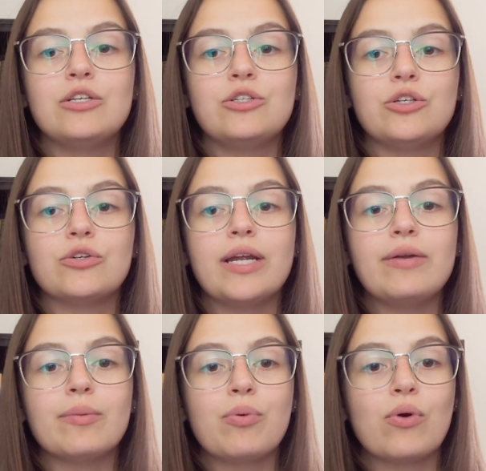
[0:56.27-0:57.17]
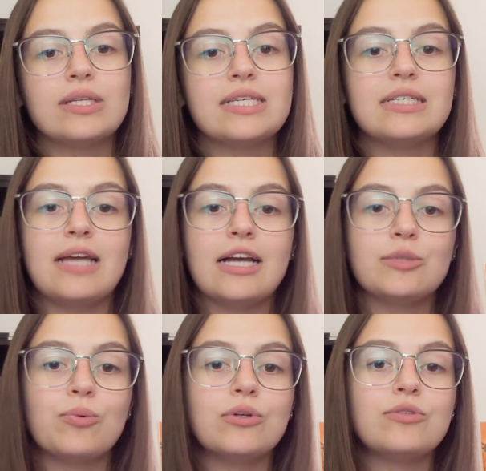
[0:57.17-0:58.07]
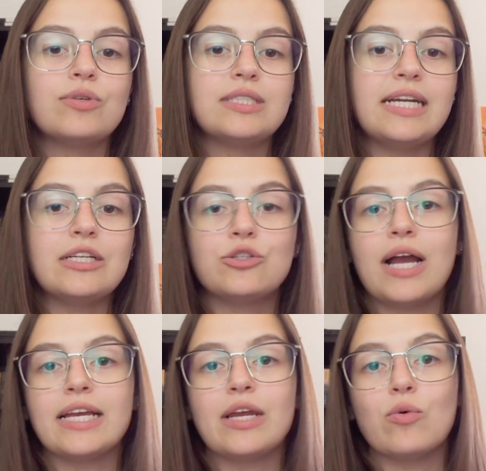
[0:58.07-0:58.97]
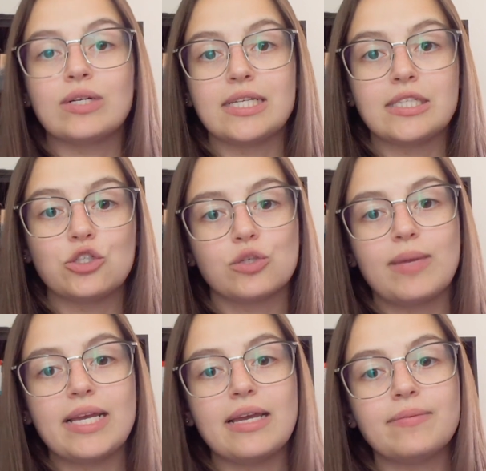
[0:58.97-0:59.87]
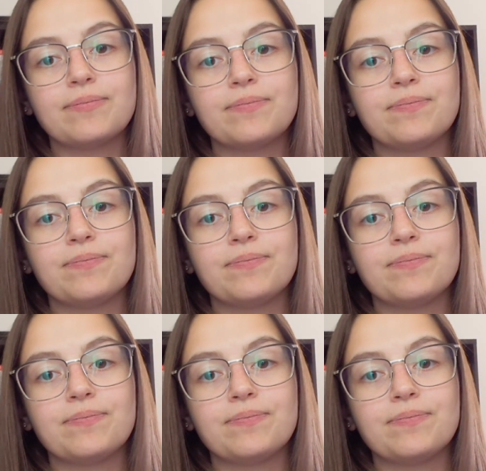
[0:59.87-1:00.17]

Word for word: to create reports and dashboards for data tracking or decision making.